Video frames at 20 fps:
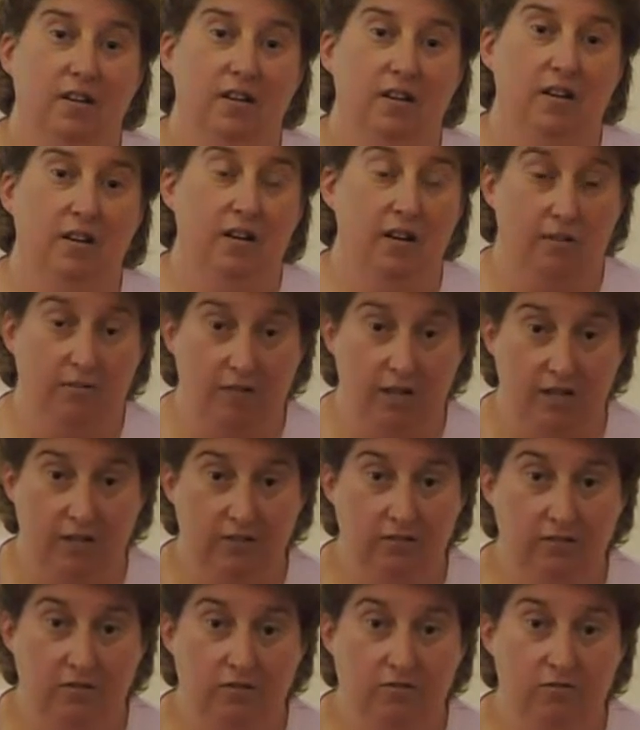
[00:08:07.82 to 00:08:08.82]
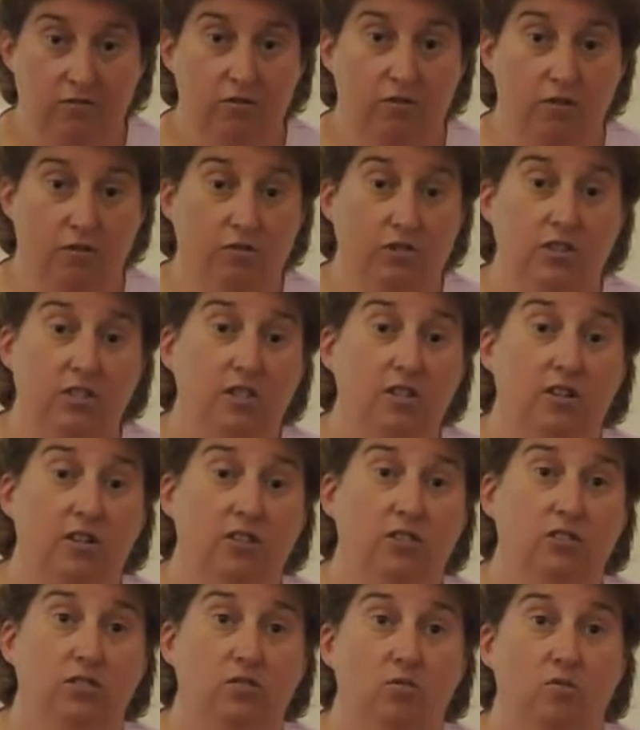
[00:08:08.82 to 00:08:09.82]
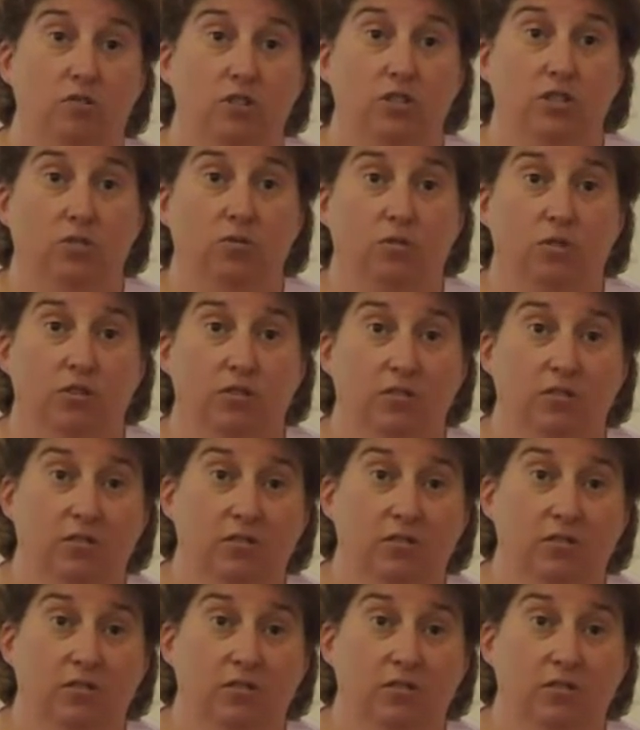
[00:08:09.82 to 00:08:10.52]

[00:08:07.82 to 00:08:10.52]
and I read Thursday night story to her.